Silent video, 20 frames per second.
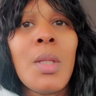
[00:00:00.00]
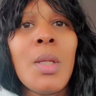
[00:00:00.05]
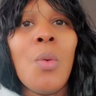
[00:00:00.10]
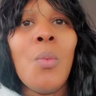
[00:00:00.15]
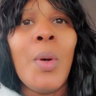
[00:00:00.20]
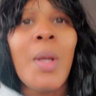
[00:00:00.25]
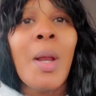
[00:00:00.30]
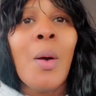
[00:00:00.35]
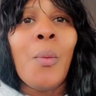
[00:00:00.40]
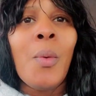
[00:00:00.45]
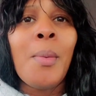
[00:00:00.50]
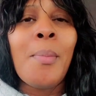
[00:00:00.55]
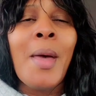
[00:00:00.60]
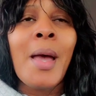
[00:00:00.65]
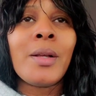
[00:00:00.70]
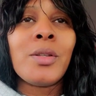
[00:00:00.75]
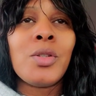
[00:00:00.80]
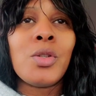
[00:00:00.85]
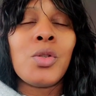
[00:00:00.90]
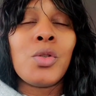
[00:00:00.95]
when I went
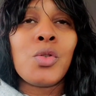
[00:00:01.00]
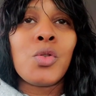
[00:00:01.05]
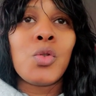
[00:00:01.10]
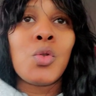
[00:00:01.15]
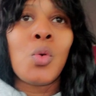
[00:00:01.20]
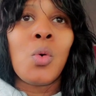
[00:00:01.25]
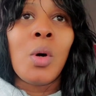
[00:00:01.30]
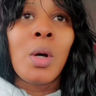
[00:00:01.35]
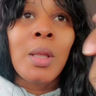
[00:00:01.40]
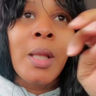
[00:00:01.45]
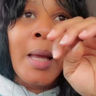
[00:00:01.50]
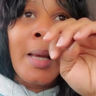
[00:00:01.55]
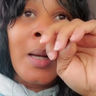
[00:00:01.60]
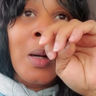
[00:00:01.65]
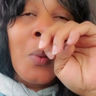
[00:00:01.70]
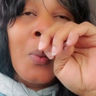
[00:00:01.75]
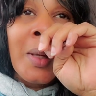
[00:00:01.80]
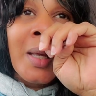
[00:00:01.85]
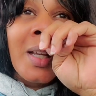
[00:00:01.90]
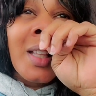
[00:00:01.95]
back to the store
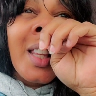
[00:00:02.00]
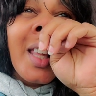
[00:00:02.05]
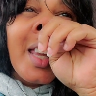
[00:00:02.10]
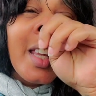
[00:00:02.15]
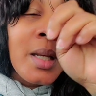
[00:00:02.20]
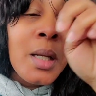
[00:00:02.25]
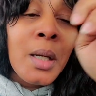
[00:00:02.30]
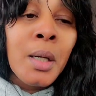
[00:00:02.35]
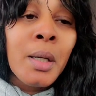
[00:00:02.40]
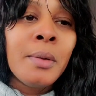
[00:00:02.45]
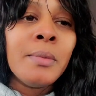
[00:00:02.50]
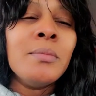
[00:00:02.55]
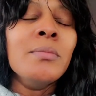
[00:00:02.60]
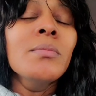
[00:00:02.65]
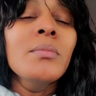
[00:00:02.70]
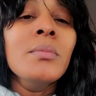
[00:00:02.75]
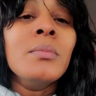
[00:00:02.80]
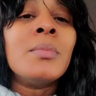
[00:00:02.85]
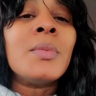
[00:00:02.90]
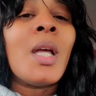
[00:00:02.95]
like a week later,
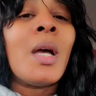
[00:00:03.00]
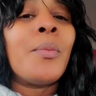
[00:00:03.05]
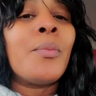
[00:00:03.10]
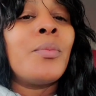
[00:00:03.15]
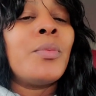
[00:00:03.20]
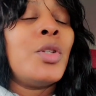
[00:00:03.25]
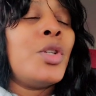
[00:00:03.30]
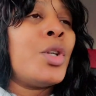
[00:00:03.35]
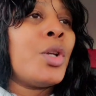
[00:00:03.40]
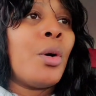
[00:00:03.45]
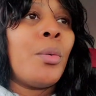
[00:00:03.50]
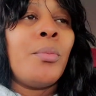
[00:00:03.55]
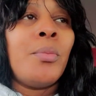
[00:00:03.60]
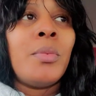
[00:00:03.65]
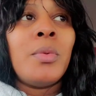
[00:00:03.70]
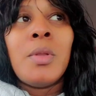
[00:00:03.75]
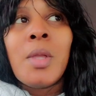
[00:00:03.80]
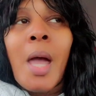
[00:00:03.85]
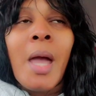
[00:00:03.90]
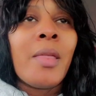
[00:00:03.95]
you know,
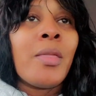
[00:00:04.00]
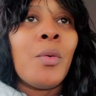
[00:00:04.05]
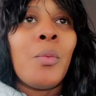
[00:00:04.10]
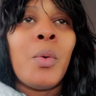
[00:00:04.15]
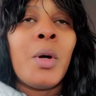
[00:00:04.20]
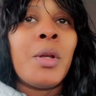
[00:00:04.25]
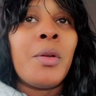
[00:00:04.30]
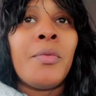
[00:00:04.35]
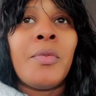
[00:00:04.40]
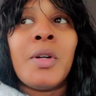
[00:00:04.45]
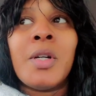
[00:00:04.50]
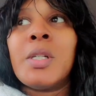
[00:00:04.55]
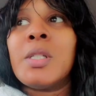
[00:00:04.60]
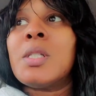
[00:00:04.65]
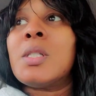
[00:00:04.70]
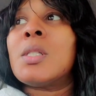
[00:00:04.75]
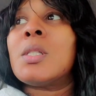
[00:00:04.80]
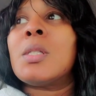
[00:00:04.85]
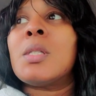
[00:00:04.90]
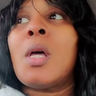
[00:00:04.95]
neither one of
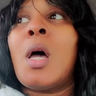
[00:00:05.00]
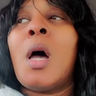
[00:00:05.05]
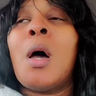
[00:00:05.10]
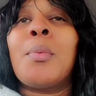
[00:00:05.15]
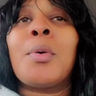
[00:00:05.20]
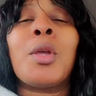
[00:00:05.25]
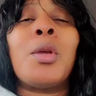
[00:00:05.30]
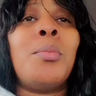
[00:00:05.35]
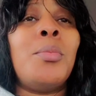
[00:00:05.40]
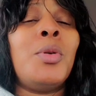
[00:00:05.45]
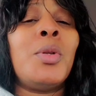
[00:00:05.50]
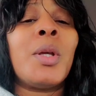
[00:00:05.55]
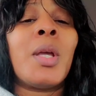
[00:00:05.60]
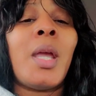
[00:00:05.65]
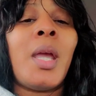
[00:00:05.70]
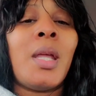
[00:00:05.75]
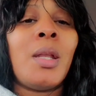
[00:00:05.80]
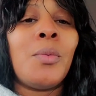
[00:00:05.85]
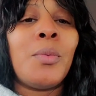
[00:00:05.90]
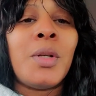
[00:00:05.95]
us um,
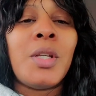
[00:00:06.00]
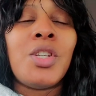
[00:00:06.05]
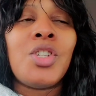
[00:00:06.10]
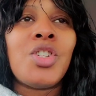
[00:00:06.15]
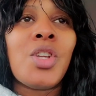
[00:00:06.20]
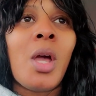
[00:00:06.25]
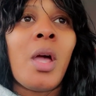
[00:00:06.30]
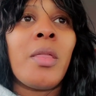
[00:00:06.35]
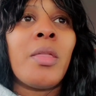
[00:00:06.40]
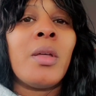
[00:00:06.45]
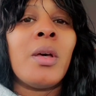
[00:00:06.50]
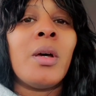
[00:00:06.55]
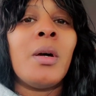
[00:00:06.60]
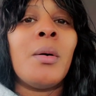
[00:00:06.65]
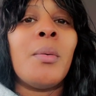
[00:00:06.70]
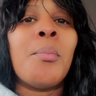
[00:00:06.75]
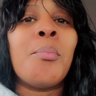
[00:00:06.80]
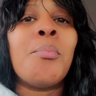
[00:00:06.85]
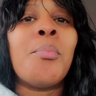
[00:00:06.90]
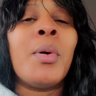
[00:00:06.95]
communicated with each
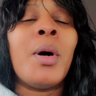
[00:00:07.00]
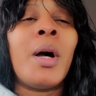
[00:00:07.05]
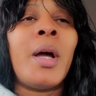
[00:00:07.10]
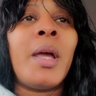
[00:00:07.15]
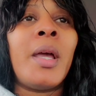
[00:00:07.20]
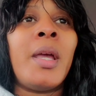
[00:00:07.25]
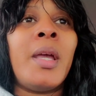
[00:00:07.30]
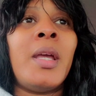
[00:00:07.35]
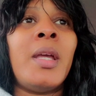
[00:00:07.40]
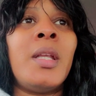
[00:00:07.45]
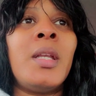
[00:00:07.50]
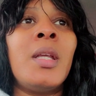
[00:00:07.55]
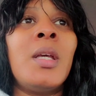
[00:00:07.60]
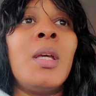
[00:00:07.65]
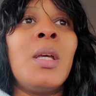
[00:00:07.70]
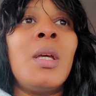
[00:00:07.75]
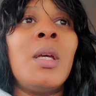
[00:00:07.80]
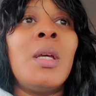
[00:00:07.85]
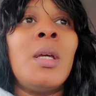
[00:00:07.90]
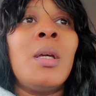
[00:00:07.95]
other. But
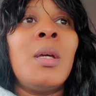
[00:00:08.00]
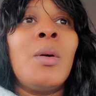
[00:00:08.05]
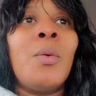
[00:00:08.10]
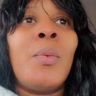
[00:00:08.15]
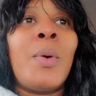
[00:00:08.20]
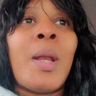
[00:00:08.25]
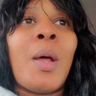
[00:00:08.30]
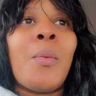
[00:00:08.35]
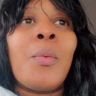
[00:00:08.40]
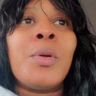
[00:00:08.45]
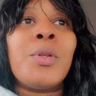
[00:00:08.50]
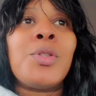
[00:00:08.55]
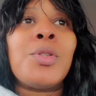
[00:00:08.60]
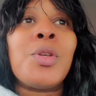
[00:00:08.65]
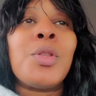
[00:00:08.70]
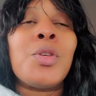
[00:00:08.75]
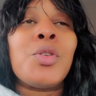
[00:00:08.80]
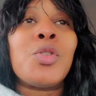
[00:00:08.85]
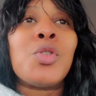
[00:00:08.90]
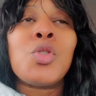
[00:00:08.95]
when I went
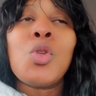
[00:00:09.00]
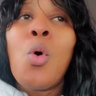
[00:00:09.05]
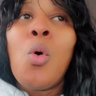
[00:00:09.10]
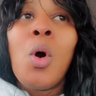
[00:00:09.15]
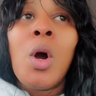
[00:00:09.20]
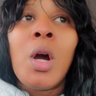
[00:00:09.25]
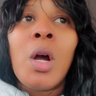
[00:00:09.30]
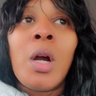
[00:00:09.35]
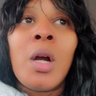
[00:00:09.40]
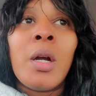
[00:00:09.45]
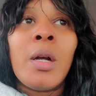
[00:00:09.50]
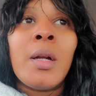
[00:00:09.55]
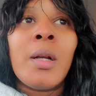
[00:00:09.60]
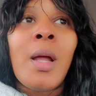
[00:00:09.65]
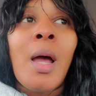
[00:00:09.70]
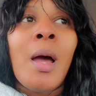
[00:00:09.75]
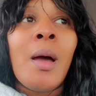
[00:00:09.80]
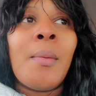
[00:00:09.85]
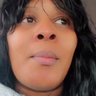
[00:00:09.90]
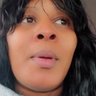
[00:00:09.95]
to the store,
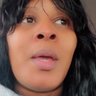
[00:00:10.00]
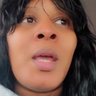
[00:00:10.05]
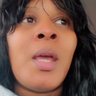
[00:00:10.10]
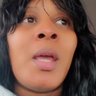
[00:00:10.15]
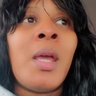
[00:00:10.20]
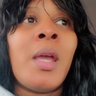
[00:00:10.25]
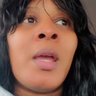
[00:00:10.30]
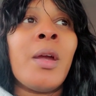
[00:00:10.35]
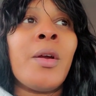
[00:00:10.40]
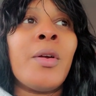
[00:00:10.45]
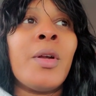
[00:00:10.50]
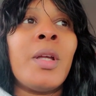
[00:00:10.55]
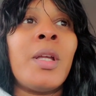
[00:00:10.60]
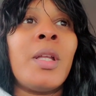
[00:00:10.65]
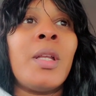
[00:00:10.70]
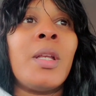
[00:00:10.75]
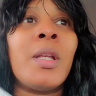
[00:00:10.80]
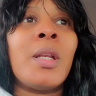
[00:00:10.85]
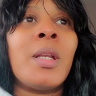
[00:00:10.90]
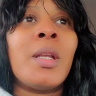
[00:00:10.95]
I'm
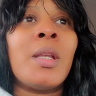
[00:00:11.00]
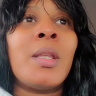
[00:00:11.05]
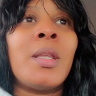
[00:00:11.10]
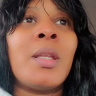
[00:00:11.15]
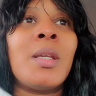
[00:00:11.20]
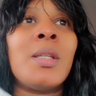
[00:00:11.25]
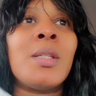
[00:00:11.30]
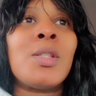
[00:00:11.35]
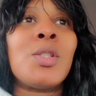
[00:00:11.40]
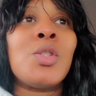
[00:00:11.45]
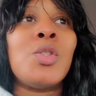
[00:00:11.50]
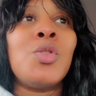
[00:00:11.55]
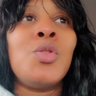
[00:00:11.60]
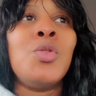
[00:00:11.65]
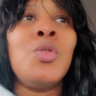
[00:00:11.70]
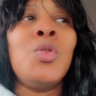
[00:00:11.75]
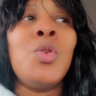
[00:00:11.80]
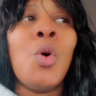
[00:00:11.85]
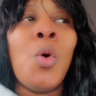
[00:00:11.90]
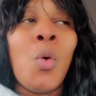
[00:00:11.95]
hearing this
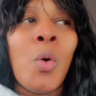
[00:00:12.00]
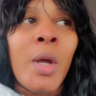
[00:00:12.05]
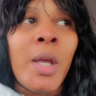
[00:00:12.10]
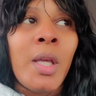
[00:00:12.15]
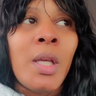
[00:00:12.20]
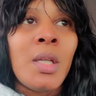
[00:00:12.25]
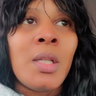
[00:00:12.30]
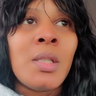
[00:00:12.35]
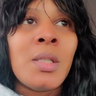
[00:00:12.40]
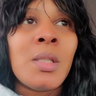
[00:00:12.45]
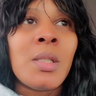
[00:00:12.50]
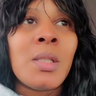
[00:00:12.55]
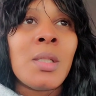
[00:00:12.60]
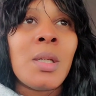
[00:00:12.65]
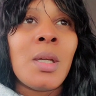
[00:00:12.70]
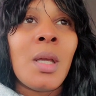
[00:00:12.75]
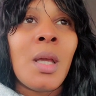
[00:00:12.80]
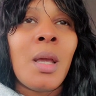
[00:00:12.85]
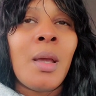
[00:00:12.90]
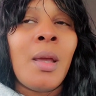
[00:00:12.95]
noise,
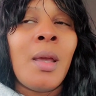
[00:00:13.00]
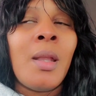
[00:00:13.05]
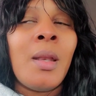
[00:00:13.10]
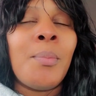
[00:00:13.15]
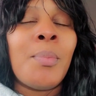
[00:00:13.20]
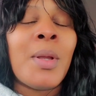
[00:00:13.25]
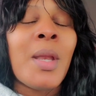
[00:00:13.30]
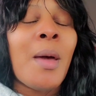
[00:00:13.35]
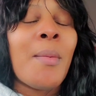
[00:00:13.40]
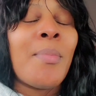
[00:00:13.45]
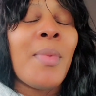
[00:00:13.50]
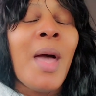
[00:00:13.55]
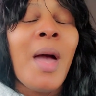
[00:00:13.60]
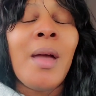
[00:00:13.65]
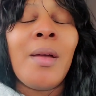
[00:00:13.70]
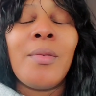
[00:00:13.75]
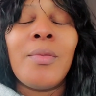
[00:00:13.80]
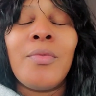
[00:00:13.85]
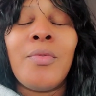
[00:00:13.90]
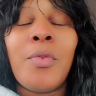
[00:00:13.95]
and but I'm
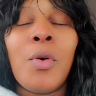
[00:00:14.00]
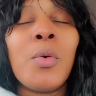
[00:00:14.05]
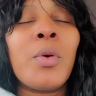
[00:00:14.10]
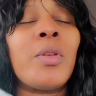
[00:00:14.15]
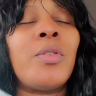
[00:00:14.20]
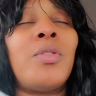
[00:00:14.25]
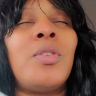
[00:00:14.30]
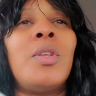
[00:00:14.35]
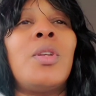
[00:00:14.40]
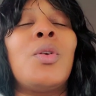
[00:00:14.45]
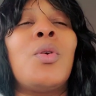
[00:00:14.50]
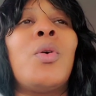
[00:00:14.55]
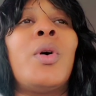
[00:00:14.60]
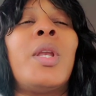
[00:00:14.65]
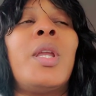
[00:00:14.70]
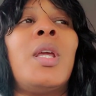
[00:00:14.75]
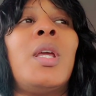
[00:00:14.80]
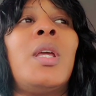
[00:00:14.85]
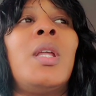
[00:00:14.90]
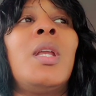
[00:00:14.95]
not focusing
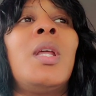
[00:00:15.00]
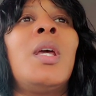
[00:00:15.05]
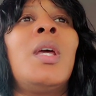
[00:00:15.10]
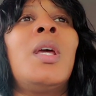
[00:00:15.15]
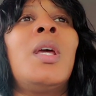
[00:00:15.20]
on it.